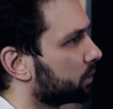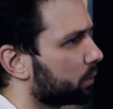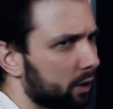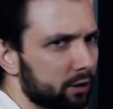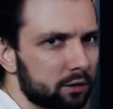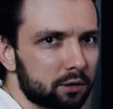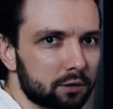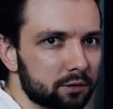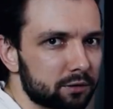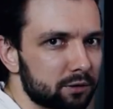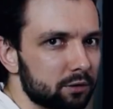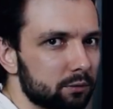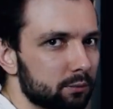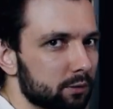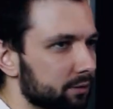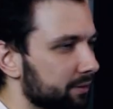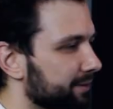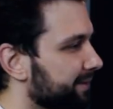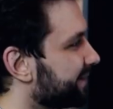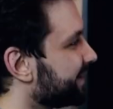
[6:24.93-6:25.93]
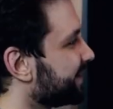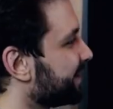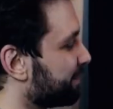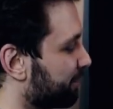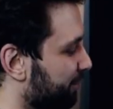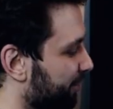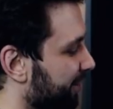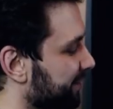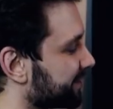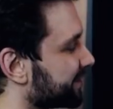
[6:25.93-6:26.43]
quite consuming
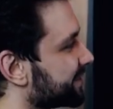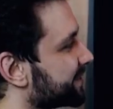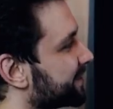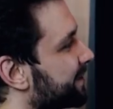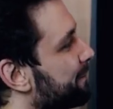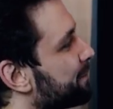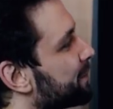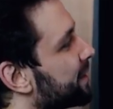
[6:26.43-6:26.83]
process.